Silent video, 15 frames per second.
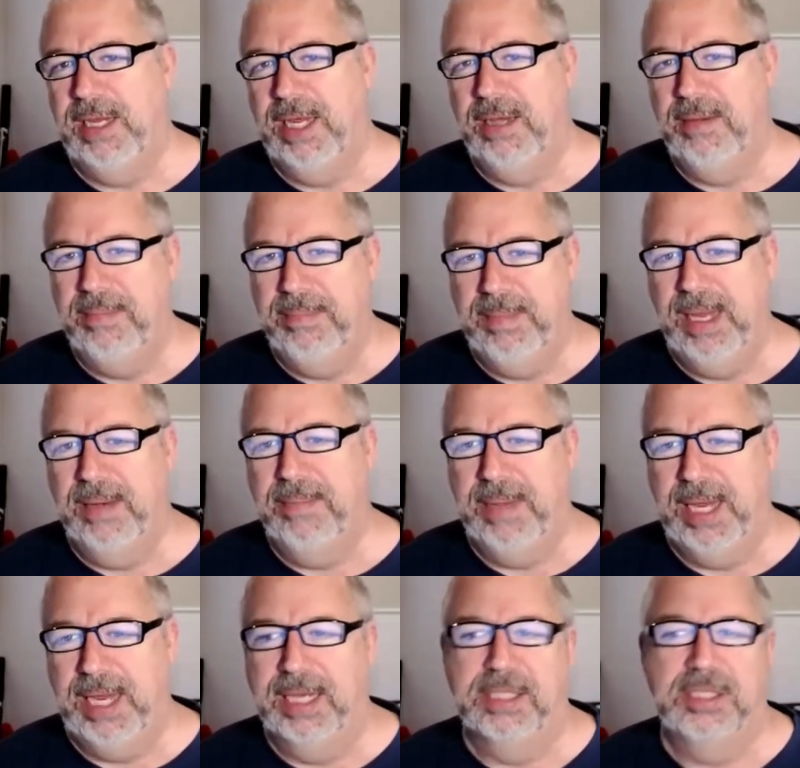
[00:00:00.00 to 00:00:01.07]
in in
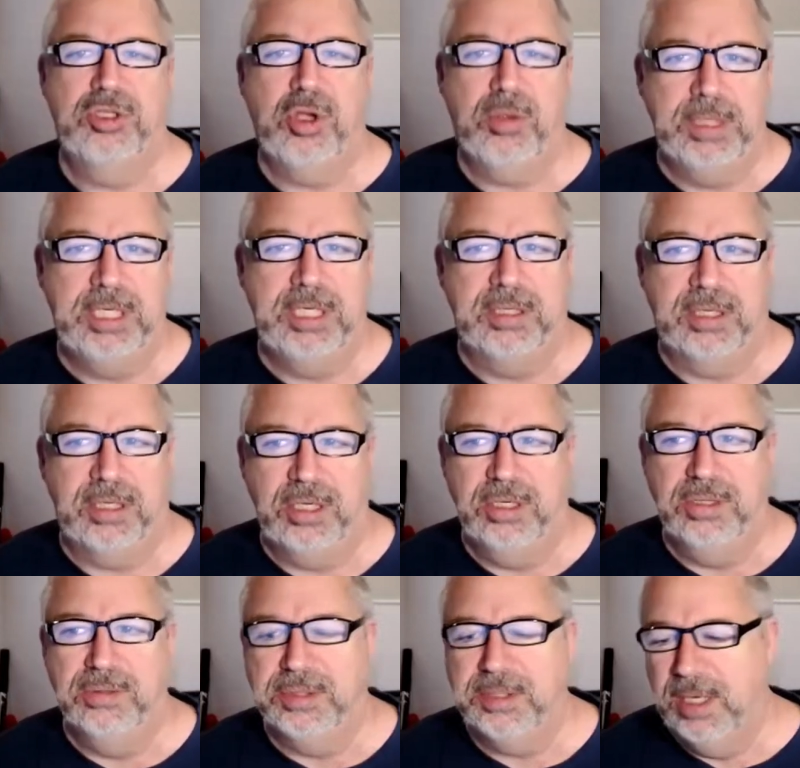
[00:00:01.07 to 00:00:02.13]
me, and it's so much easier to
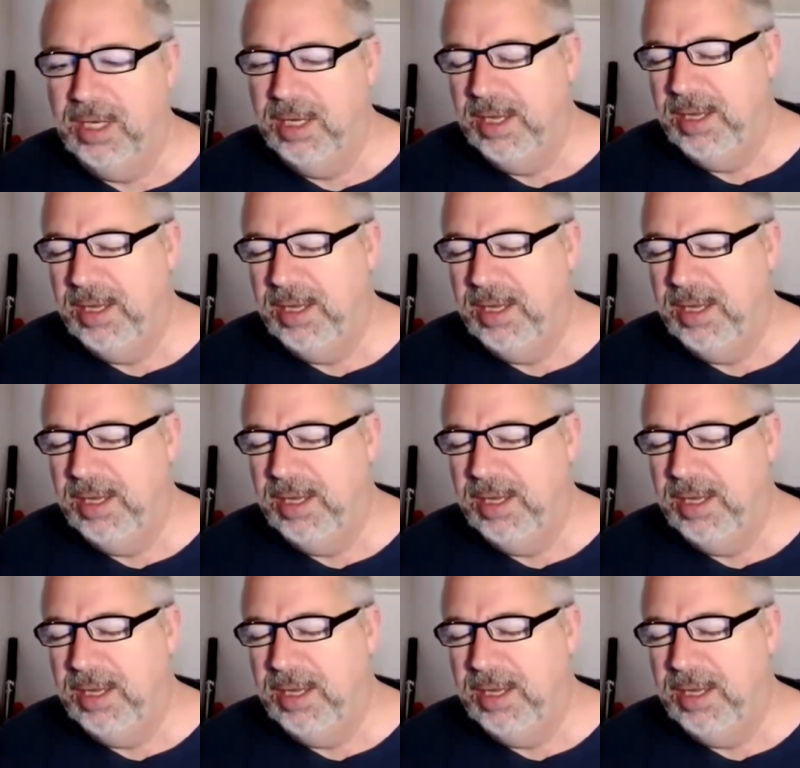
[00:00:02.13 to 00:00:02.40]
use.